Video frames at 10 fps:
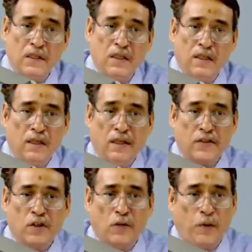It is
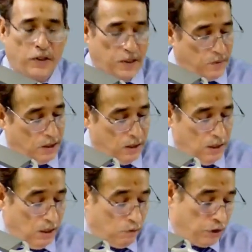not possible.
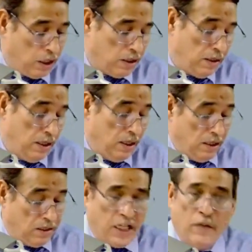
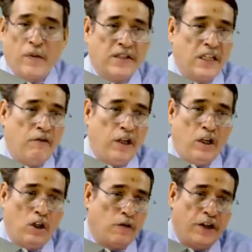10% will
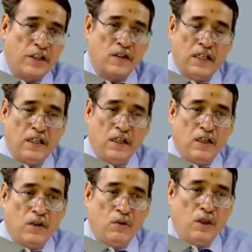not fetch us any
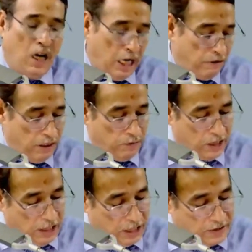control. However,
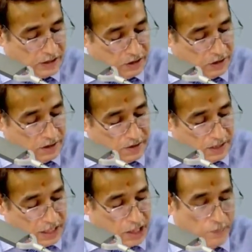let us say there is an
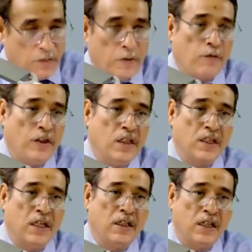agreement between this
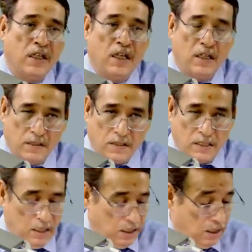entity and us
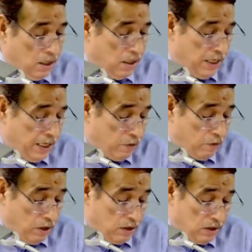that
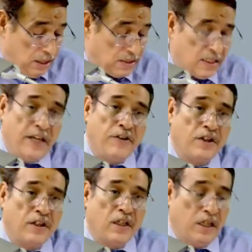this
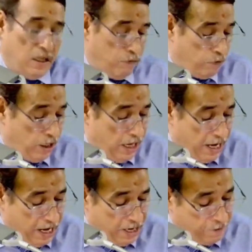entity will
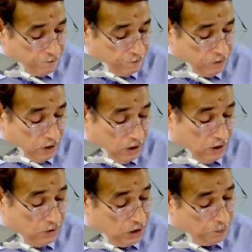have
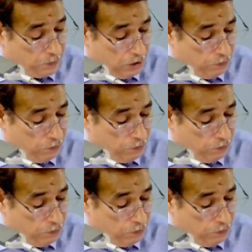the power